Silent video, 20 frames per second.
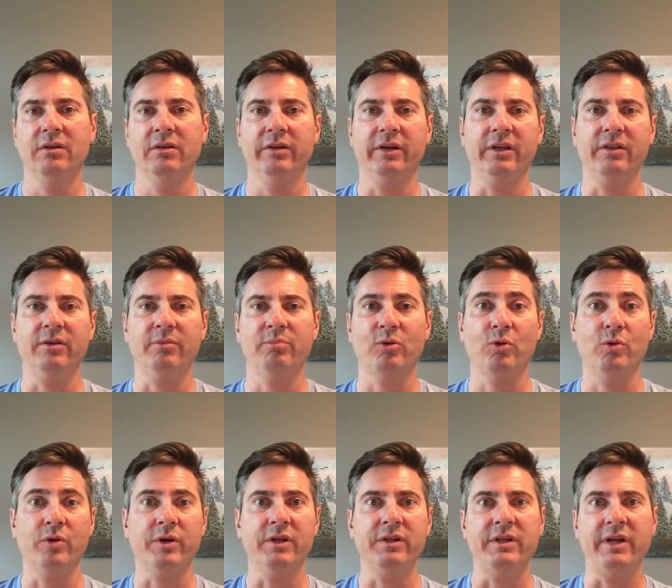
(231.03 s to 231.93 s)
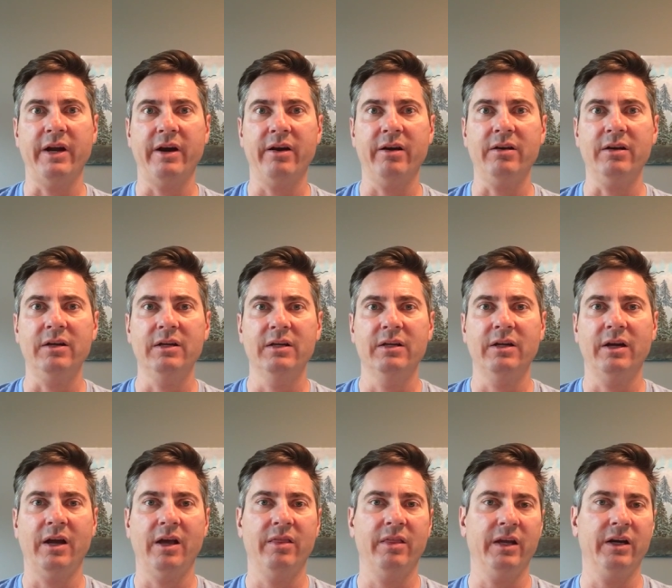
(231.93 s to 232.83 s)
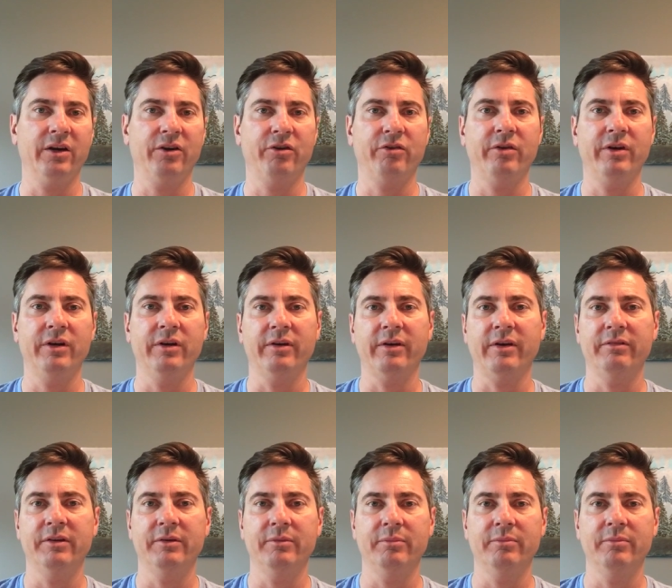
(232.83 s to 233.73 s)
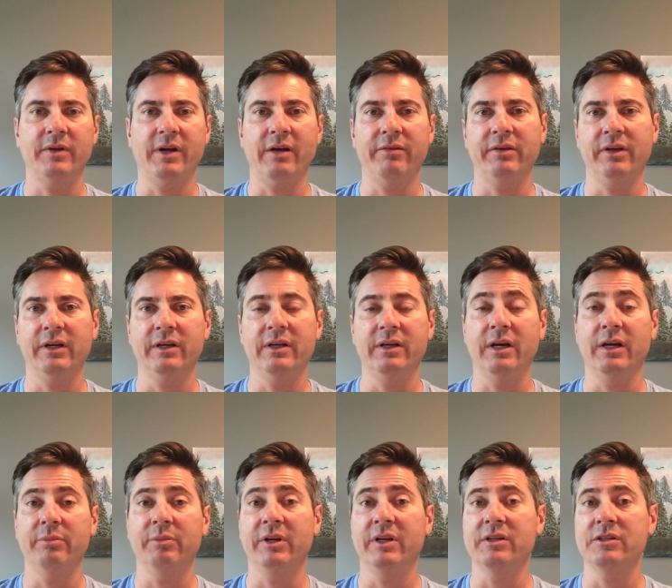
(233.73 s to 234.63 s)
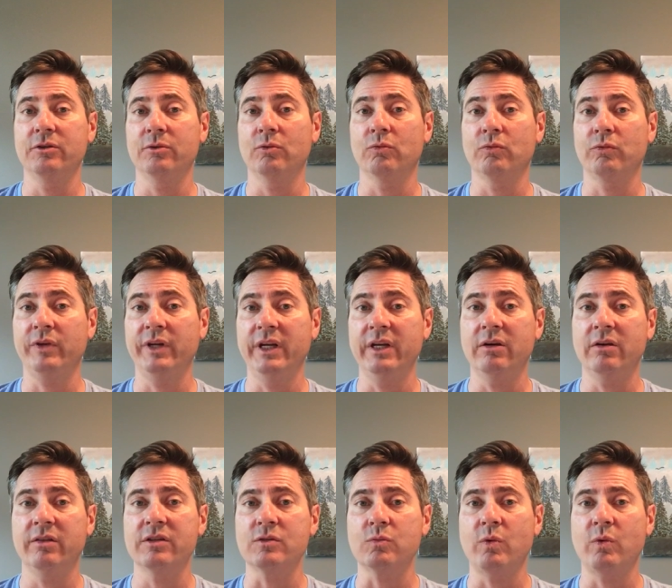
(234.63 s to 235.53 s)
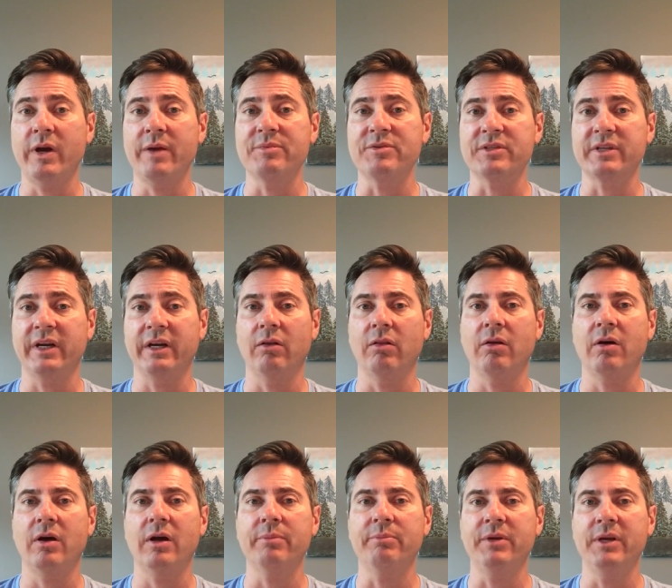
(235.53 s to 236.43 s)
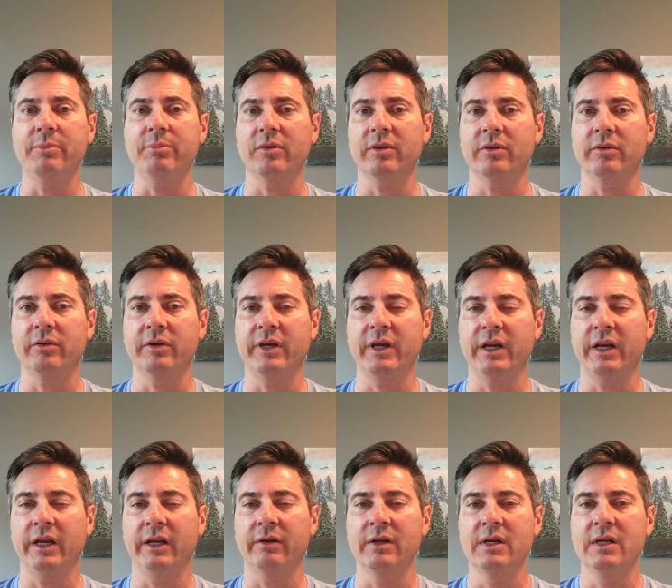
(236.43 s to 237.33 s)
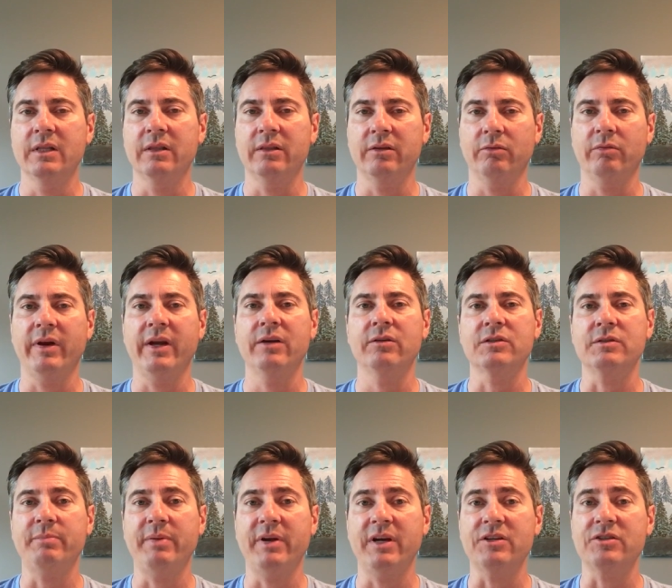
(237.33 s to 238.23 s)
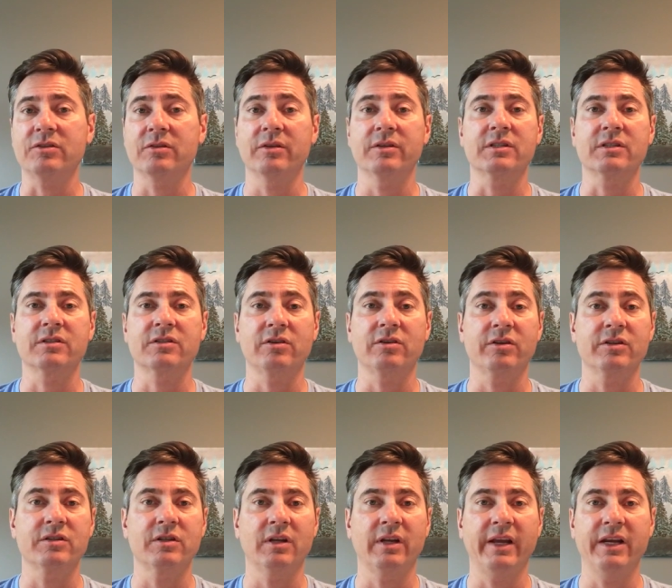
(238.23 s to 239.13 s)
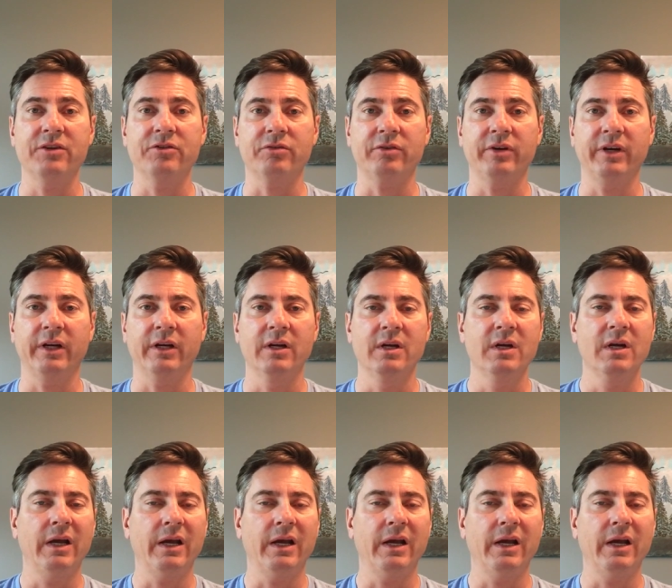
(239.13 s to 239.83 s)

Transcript: look at the broken tear, and then agree to having having it done because you'll read on this website a lot of people that are getting the retinal specialist starts lasering